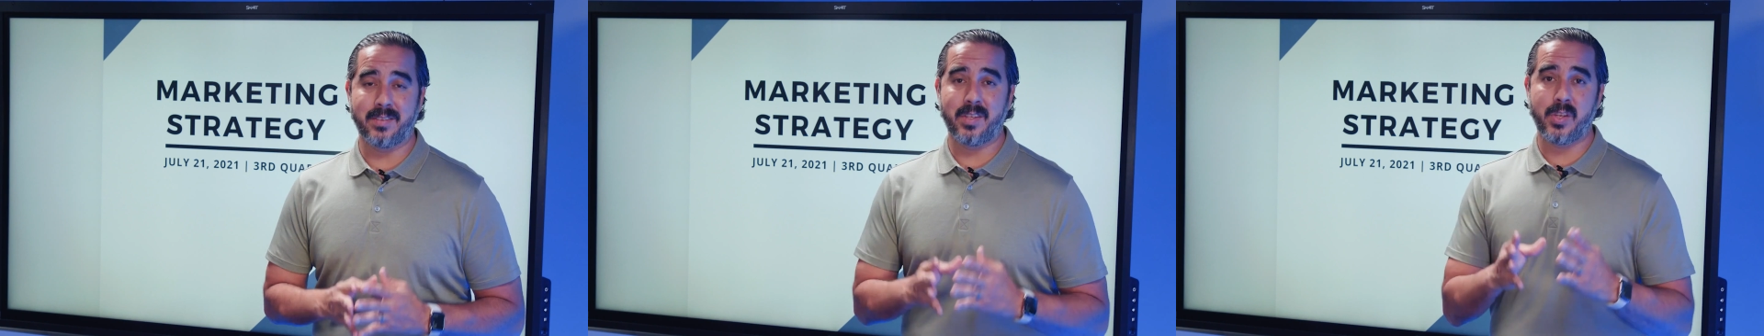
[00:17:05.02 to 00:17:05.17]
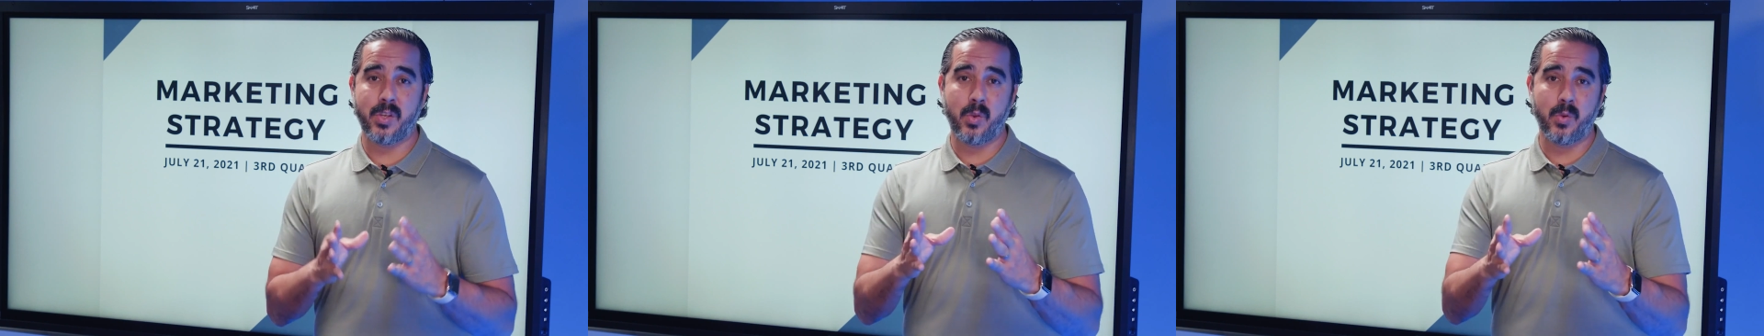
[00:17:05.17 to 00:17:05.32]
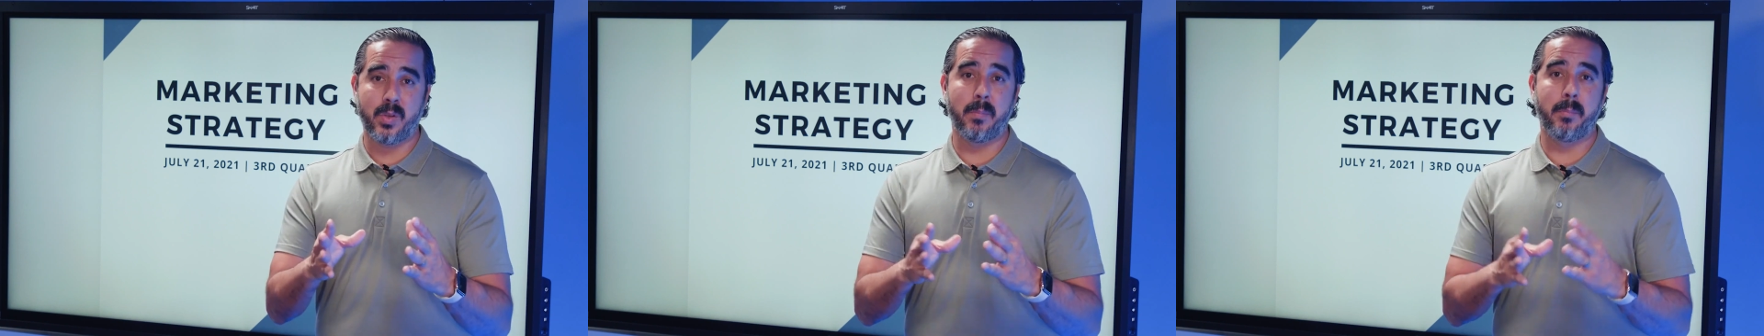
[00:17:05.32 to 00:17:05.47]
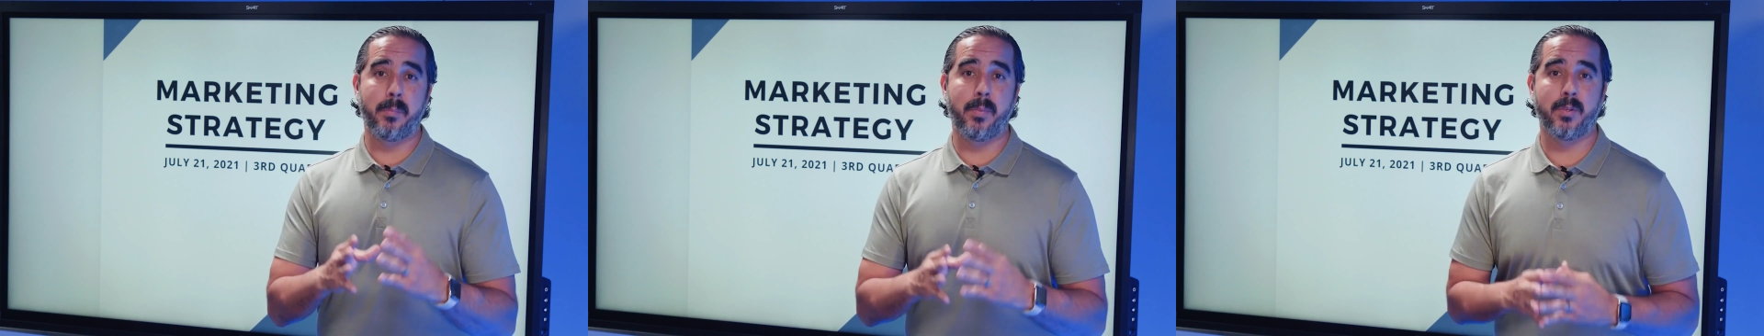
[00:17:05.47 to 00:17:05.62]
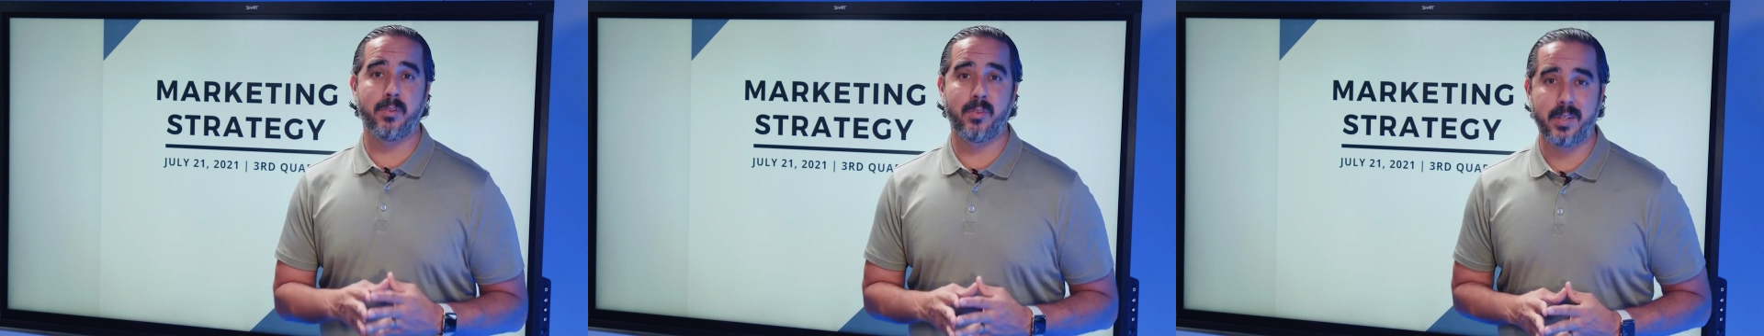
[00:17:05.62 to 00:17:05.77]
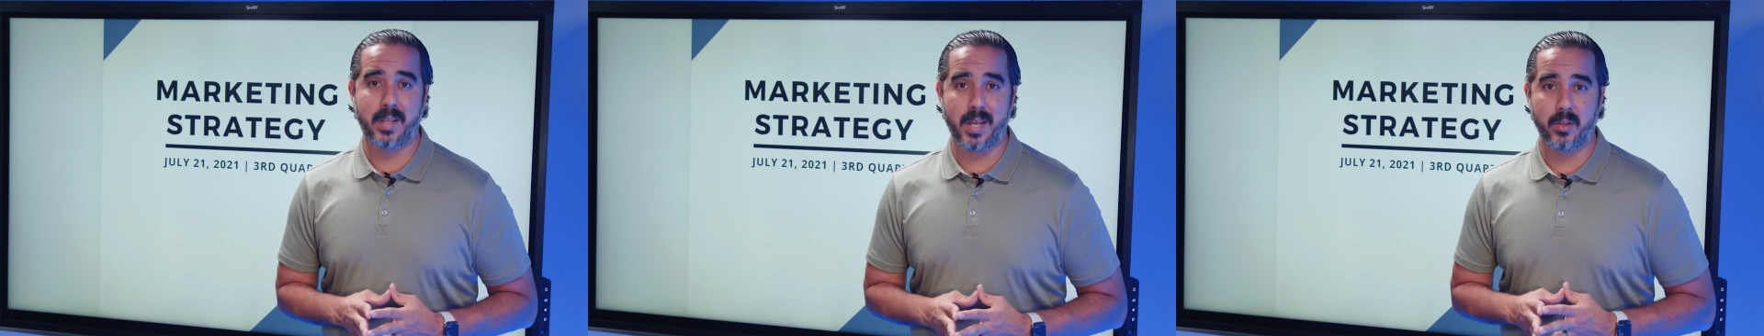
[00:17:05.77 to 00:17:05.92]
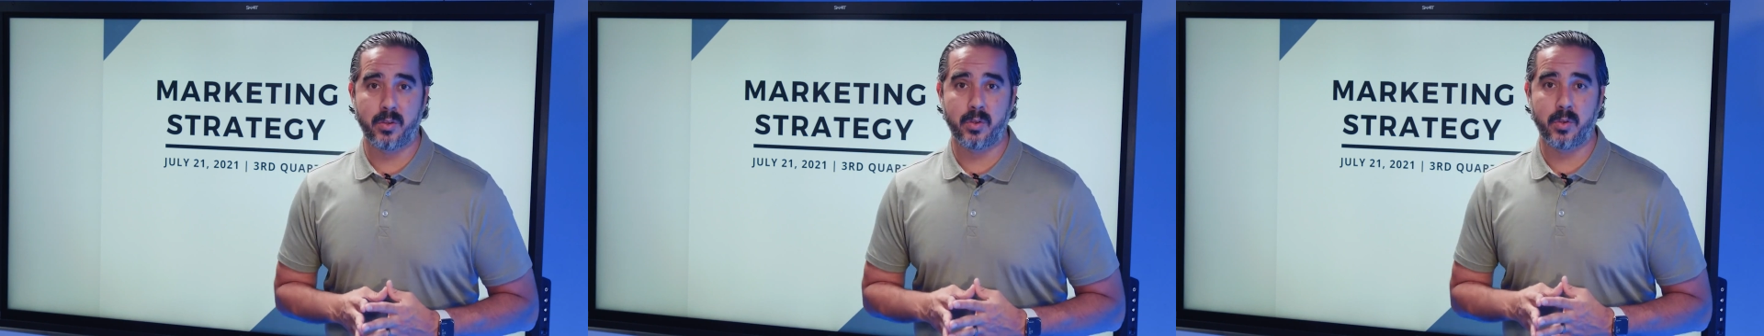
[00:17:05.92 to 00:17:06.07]
that you can put
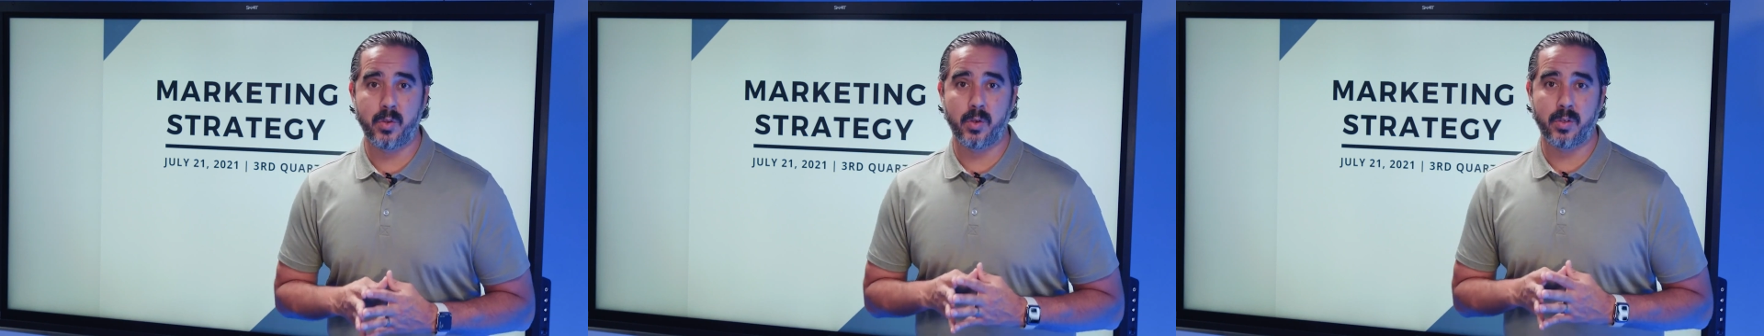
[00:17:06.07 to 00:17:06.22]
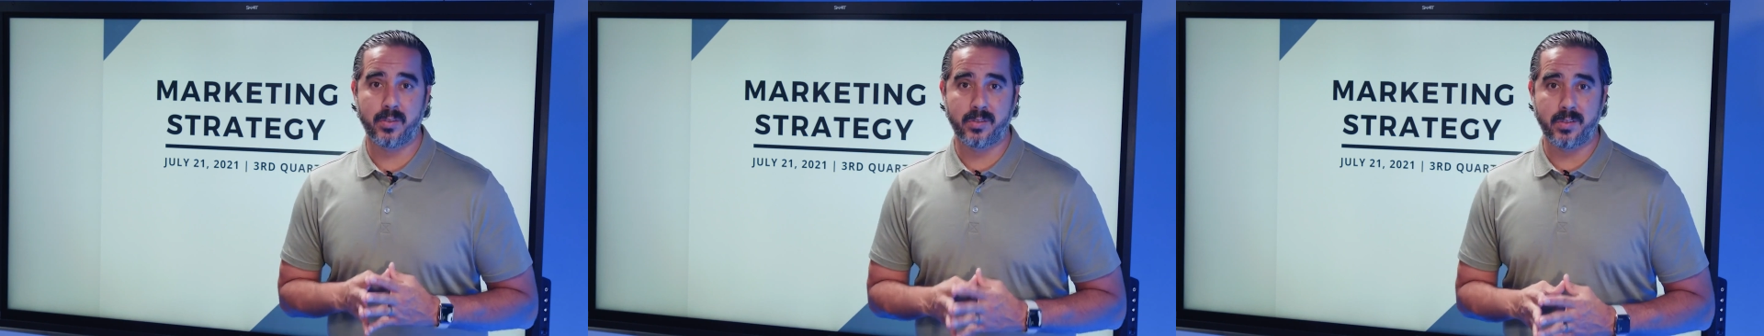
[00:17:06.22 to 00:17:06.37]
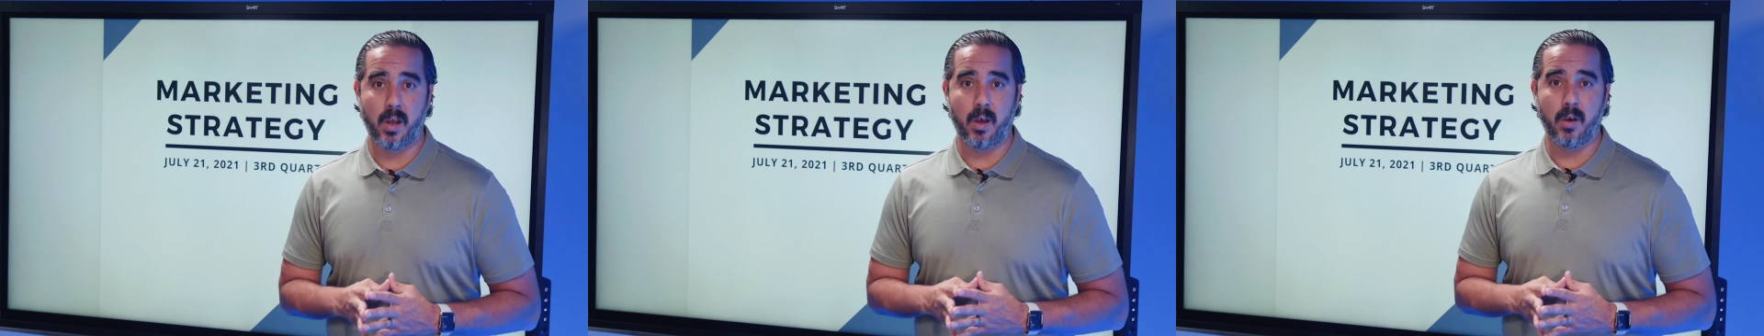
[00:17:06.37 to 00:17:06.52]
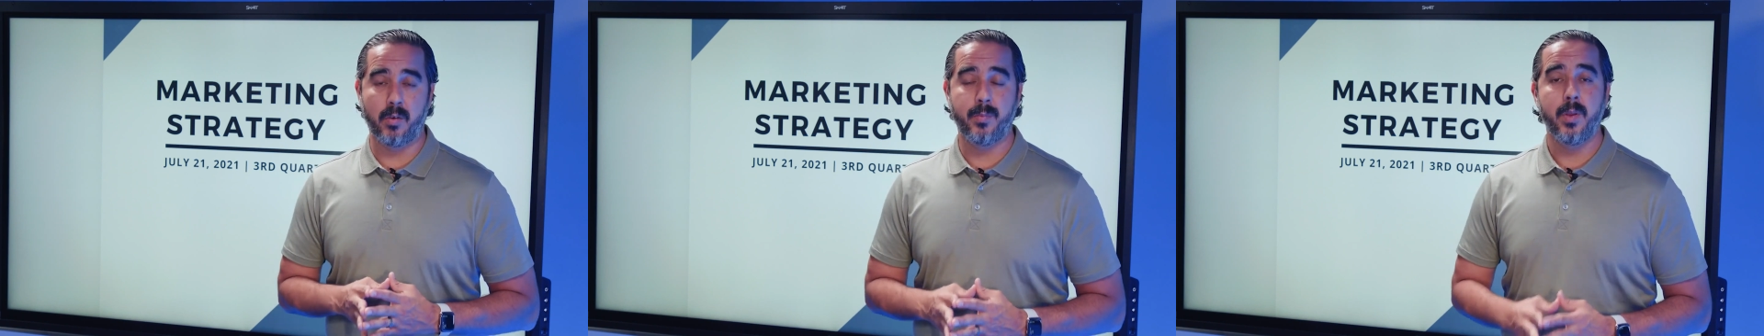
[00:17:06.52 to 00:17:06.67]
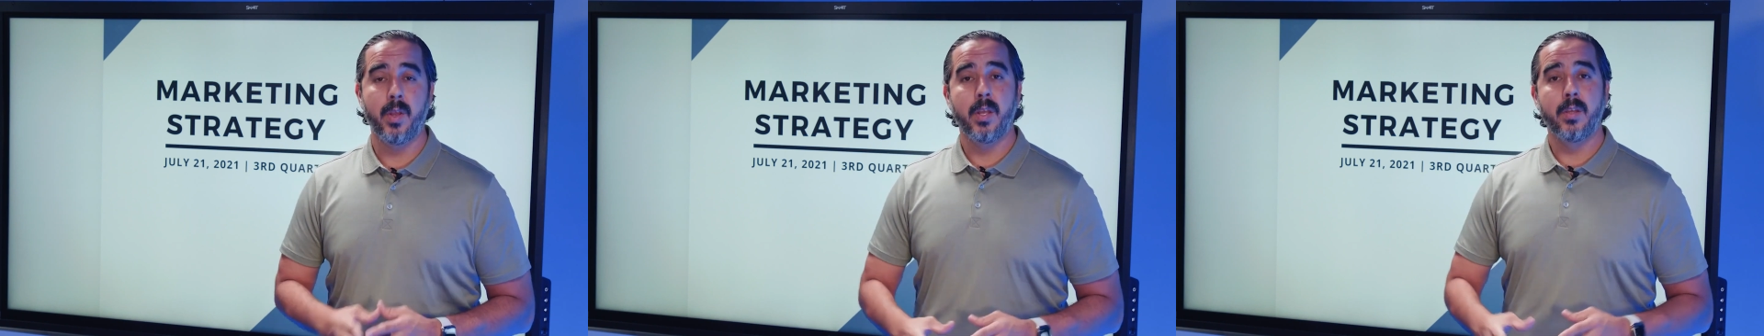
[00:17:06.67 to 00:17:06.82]
together yourself